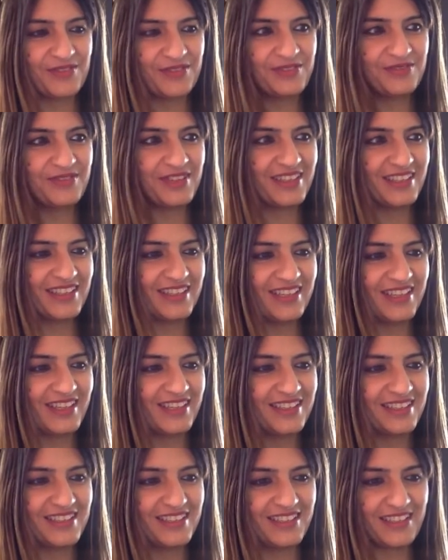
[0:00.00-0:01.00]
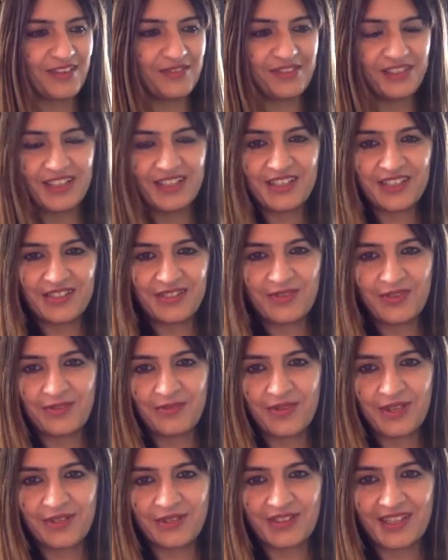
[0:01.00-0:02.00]
Don't worry, guys. Everything is going to
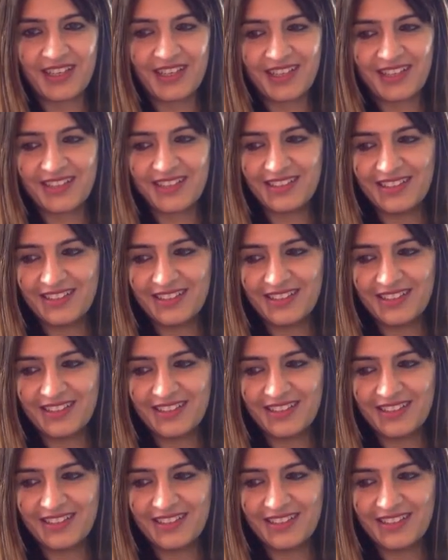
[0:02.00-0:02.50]
be okay.